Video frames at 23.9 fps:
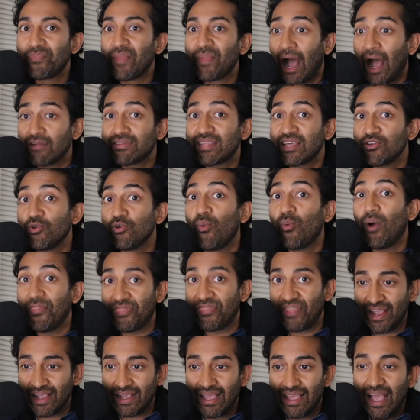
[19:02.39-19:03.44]
I'll tell you one
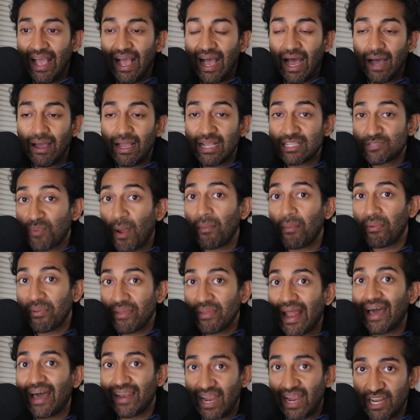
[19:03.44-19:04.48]
thing uh, it's probably
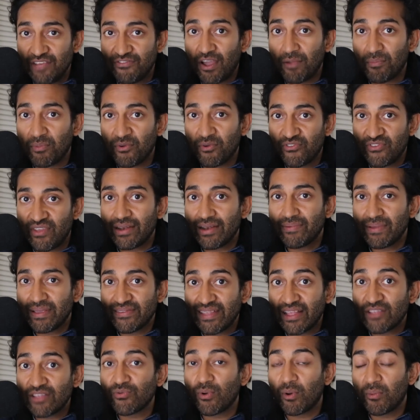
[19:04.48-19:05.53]
not 95% because
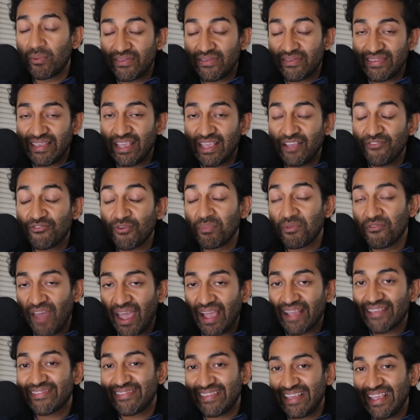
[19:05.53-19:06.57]
that's what we see from the
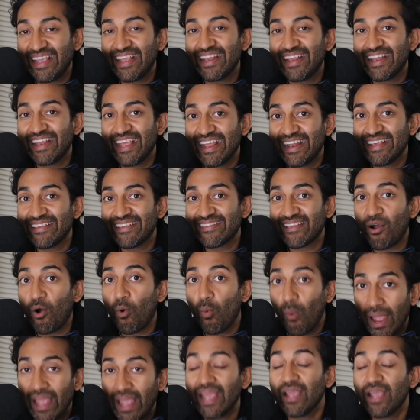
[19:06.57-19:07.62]
vaccine. It is
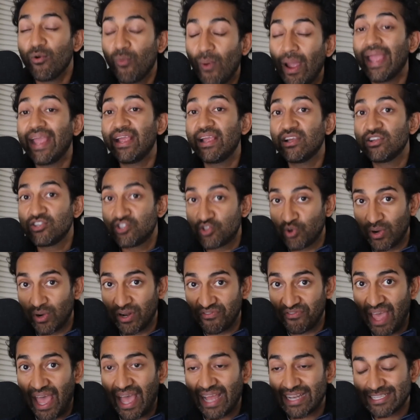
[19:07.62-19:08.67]
way, way short of
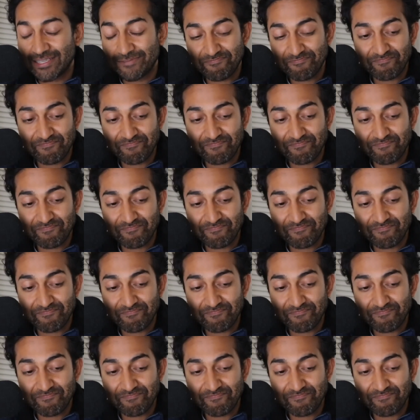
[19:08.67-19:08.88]
that.